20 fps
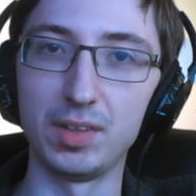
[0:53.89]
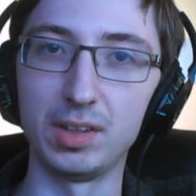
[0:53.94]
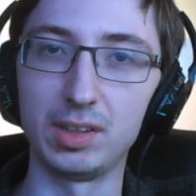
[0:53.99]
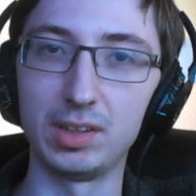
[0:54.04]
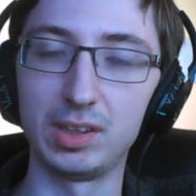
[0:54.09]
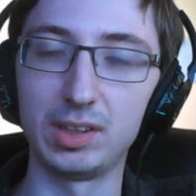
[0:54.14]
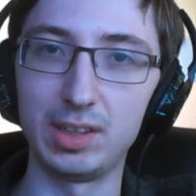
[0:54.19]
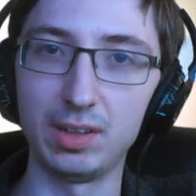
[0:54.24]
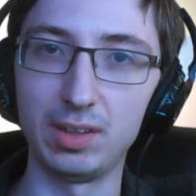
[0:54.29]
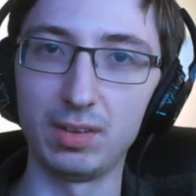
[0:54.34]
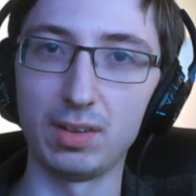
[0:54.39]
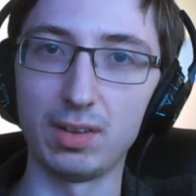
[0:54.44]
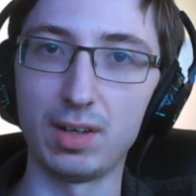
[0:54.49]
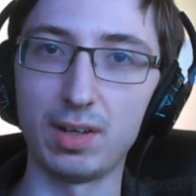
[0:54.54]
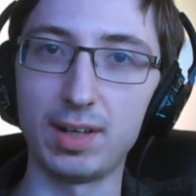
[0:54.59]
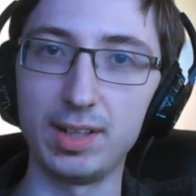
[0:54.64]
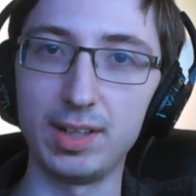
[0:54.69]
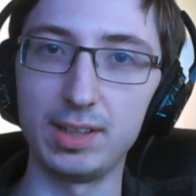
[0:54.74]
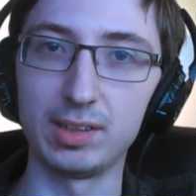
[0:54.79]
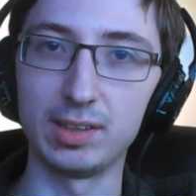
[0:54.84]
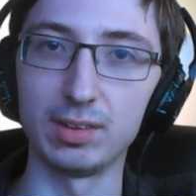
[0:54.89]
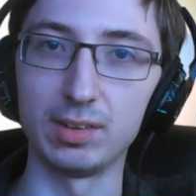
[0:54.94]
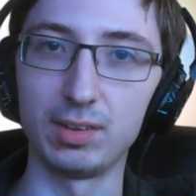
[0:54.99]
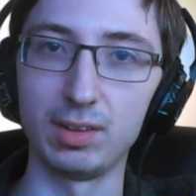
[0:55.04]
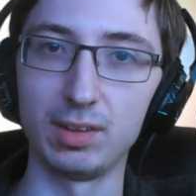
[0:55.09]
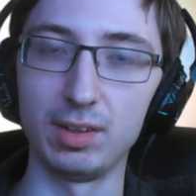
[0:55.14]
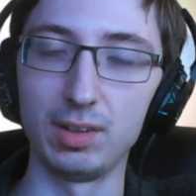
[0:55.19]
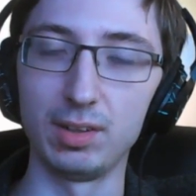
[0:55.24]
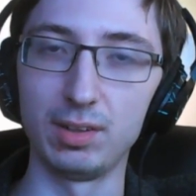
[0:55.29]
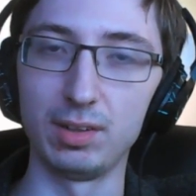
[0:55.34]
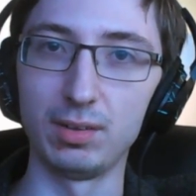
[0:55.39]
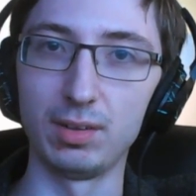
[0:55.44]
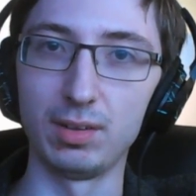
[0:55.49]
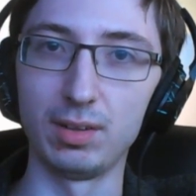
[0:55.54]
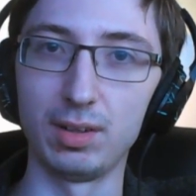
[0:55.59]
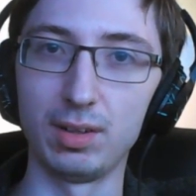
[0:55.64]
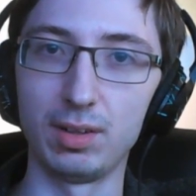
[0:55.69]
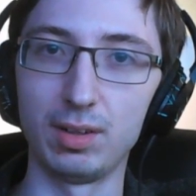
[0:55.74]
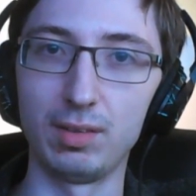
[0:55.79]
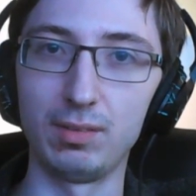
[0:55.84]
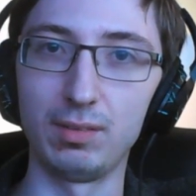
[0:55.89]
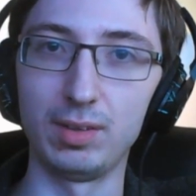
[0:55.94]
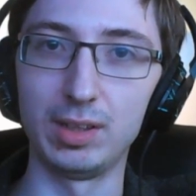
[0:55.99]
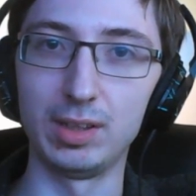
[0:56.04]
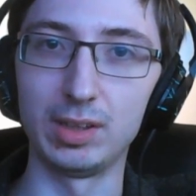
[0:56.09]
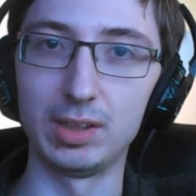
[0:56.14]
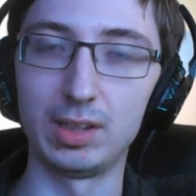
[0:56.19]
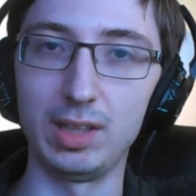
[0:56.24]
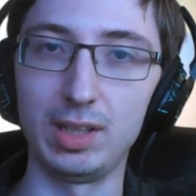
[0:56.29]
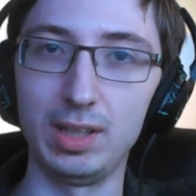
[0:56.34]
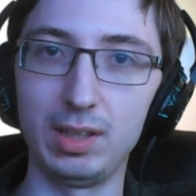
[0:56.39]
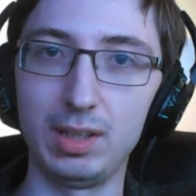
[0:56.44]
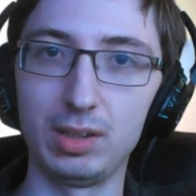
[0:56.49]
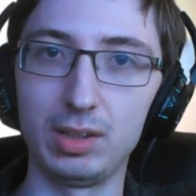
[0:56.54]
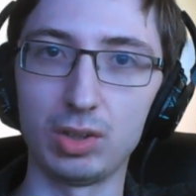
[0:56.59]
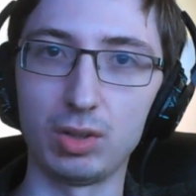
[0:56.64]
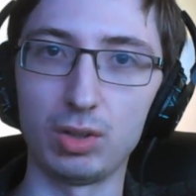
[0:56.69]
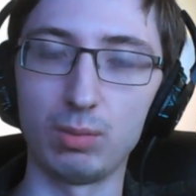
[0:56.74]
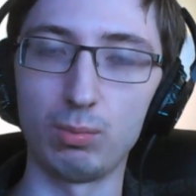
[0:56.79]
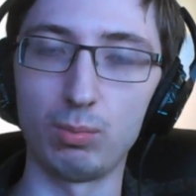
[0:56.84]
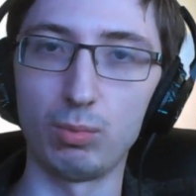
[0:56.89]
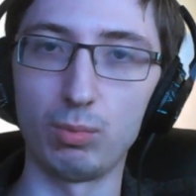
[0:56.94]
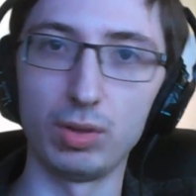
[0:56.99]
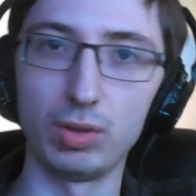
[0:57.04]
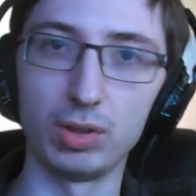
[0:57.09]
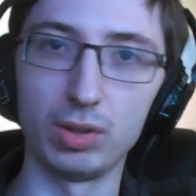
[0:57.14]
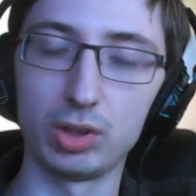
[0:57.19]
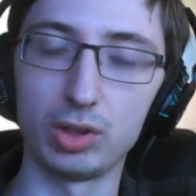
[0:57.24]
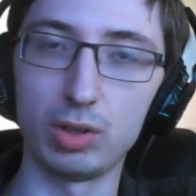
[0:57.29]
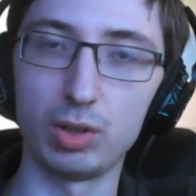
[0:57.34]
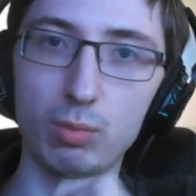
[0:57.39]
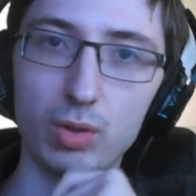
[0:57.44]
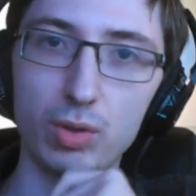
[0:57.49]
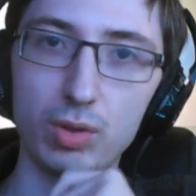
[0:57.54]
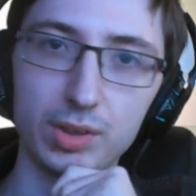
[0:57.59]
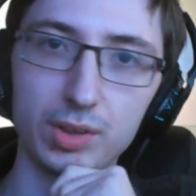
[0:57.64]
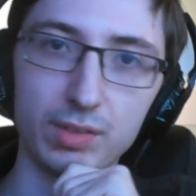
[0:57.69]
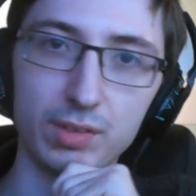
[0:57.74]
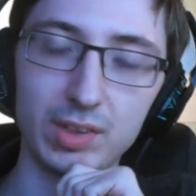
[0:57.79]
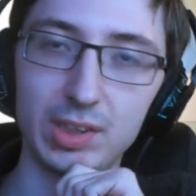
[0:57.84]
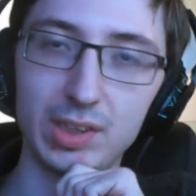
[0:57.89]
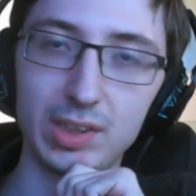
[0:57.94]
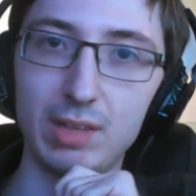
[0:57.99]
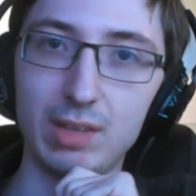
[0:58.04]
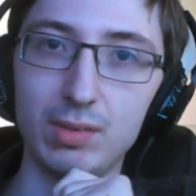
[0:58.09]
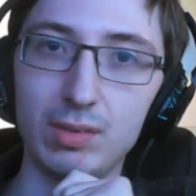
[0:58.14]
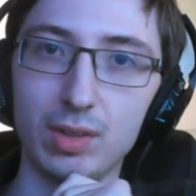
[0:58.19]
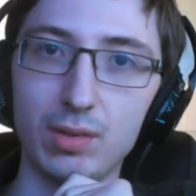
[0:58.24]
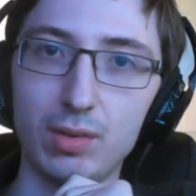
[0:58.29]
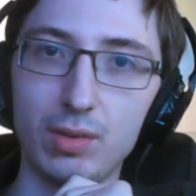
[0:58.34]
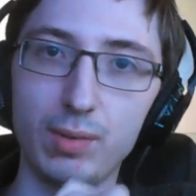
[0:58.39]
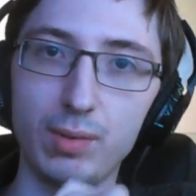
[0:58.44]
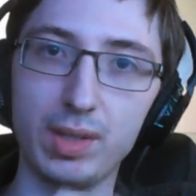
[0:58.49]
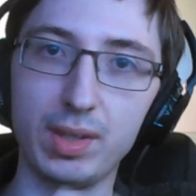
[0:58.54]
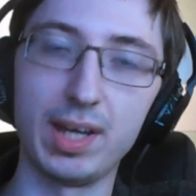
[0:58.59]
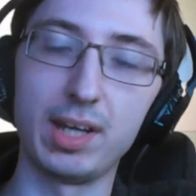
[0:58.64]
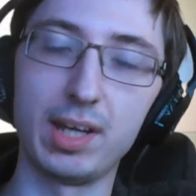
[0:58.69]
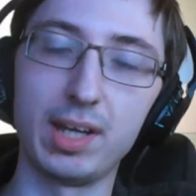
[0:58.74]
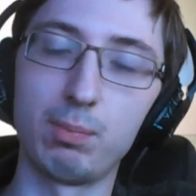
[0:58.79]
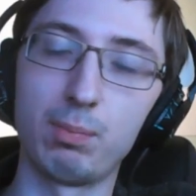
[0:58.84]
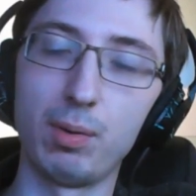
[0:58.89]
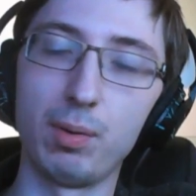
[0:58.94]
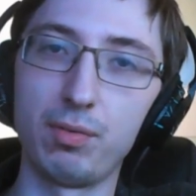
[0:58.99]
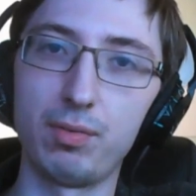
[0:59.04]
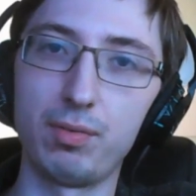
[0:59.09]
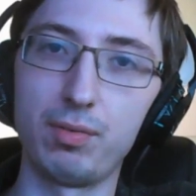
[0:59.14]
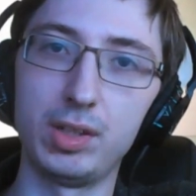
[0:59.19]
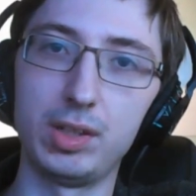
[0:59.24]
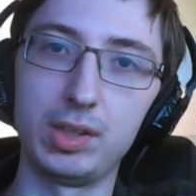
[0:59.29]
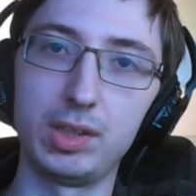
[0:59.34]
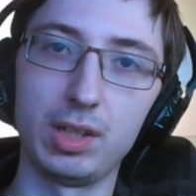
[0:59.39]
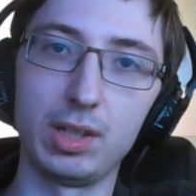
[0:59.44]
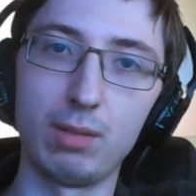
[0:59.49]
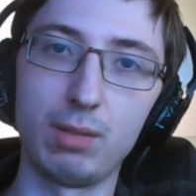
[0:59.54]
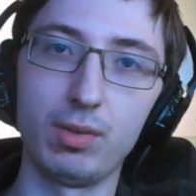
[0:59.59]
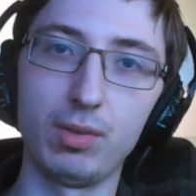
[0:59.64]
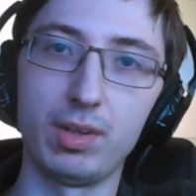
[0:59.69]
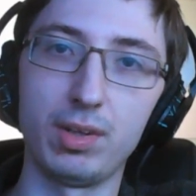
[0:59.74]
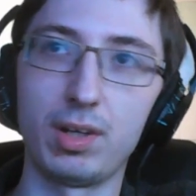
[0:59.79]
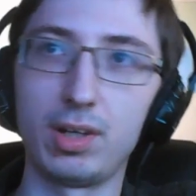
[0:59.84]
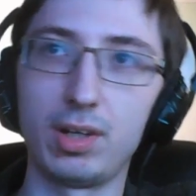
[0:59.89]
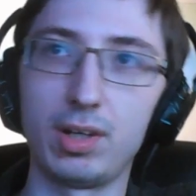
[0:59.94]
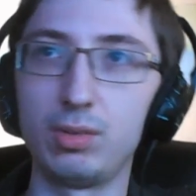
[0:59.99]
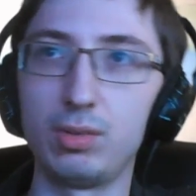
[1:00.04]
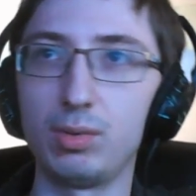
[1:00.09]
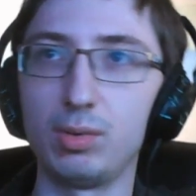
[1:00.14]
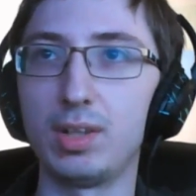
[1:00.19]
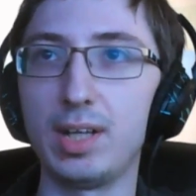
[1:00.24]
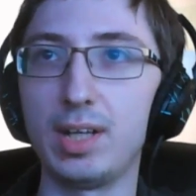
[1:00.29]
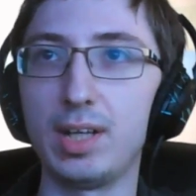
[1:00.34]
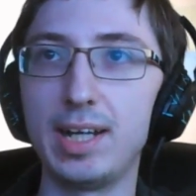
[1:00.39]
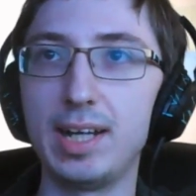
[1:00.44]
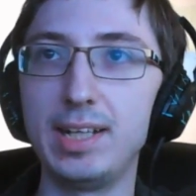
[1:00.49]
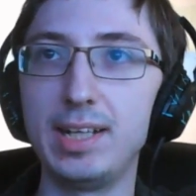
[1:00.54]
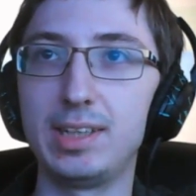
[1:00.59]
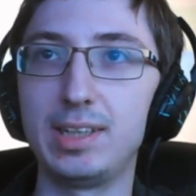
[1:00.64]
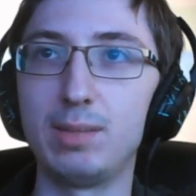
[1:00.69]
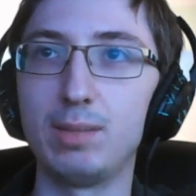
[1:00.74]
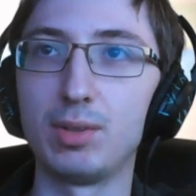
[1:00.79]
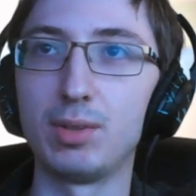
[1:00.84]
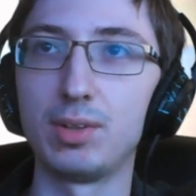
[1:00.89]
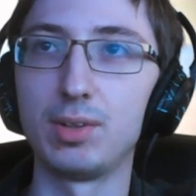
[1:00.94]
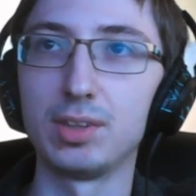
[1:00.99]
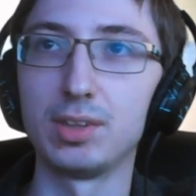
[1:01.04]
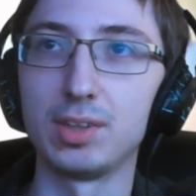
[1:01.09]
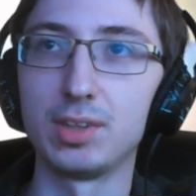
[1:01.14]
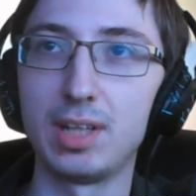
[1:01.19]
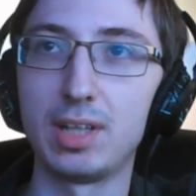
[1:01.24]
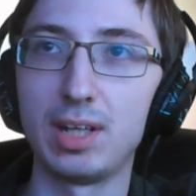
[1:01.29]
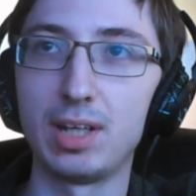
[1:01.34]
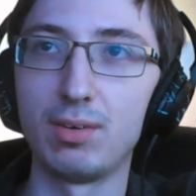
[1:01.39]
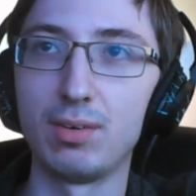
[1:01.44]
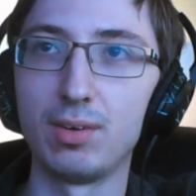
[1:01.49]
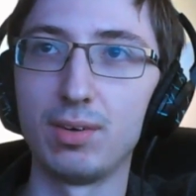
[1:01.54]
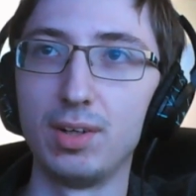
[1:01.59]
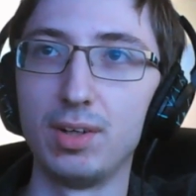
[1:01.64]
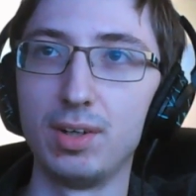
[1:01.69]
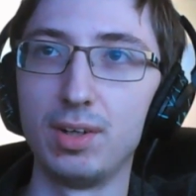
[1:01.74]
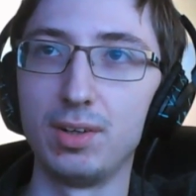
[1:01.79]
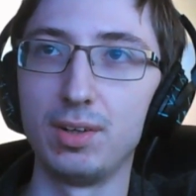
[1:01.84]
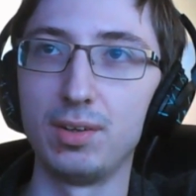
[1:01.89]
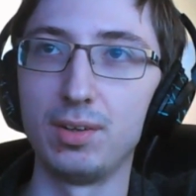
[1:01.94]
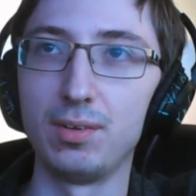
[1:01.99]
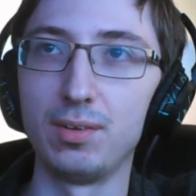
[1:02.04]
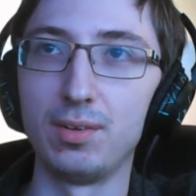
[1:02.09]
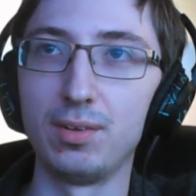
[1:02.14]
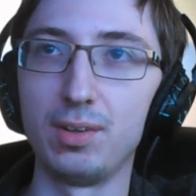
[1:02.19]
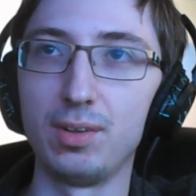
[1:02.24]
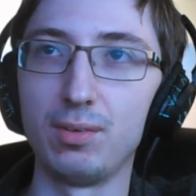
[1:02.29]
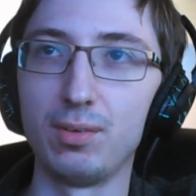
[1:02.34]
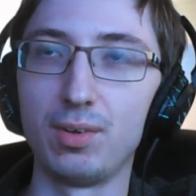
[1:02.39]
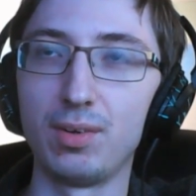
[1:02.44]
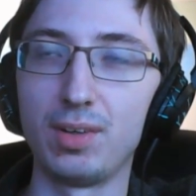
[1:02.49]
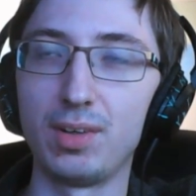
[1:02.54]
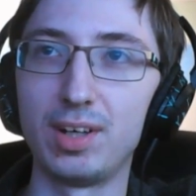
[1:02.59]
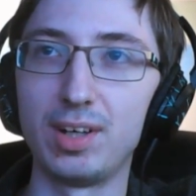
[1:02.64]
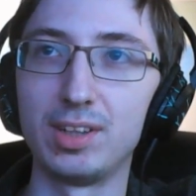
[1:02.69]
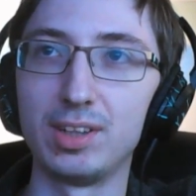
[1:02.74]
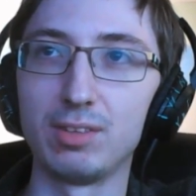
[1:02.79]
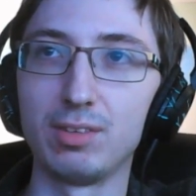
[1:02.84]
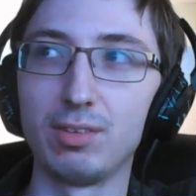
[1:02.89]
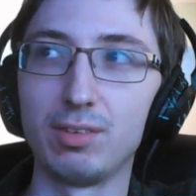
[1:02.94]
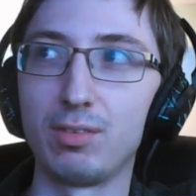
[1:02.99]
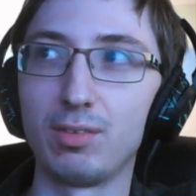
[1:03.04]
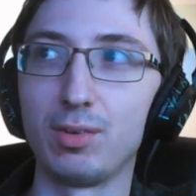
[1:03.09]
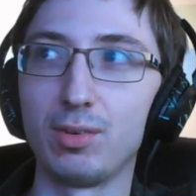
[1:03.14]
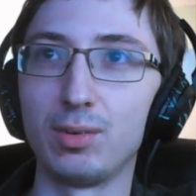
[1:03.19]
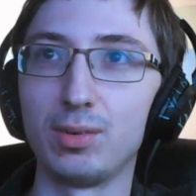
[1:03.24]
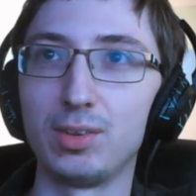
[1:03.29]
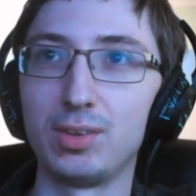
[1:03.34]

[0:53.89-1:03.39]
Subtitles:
Still, Isaac is one of the top ones of the series, along with Hank, both finishing up with 180 miles an hour earlier on. Isaac, of course,